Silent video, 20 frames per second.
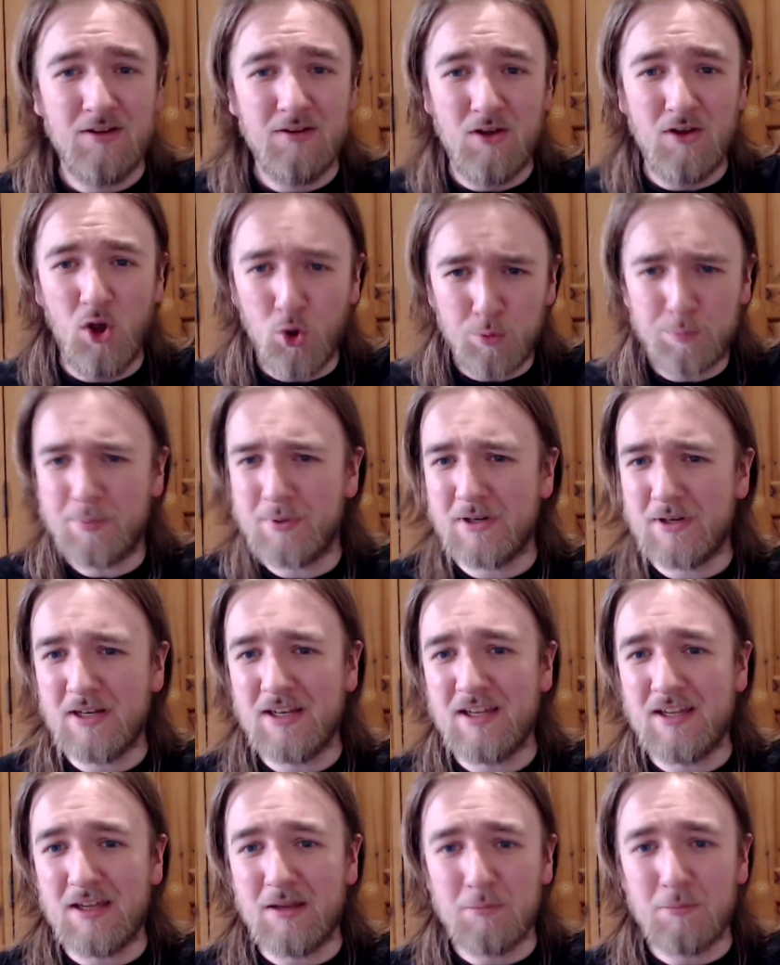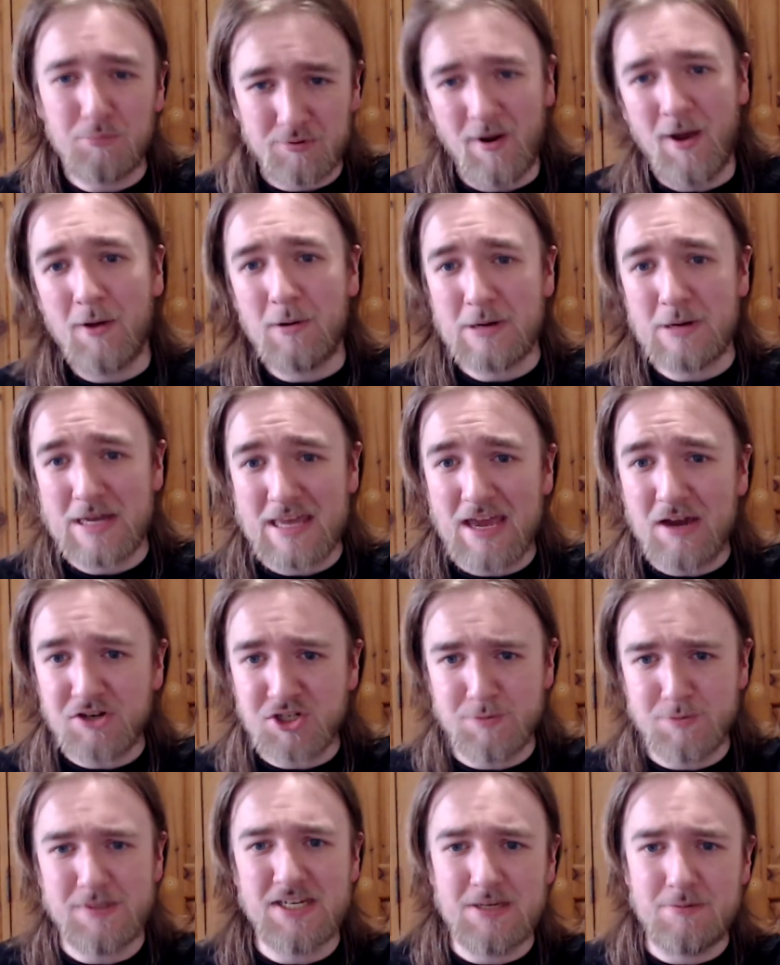openly and proudly
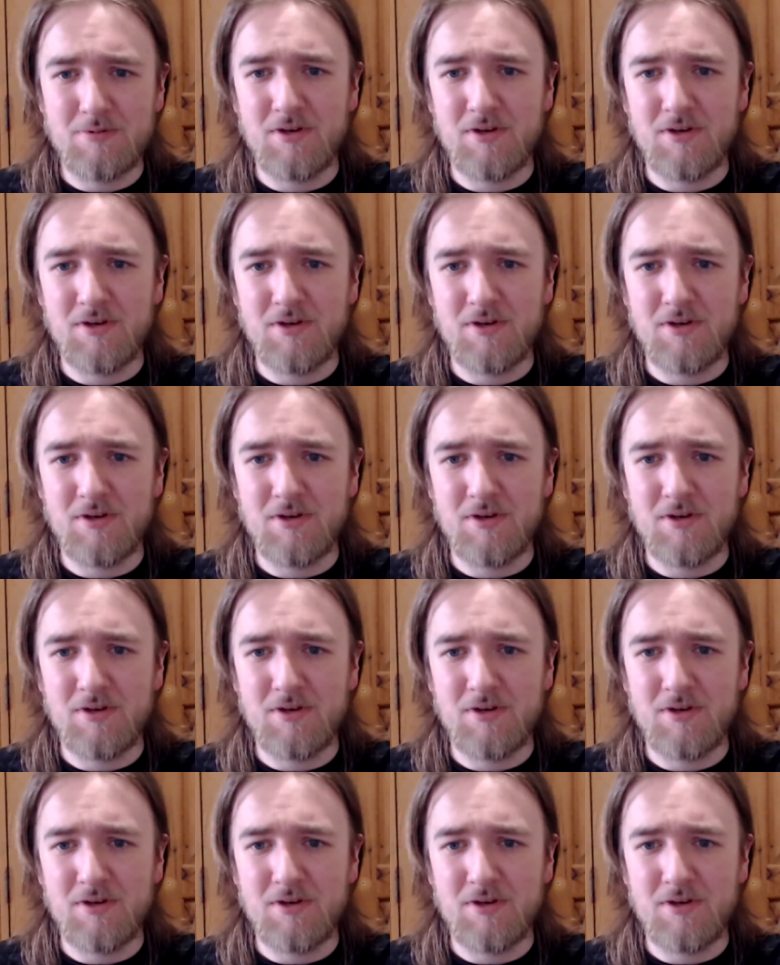LGBT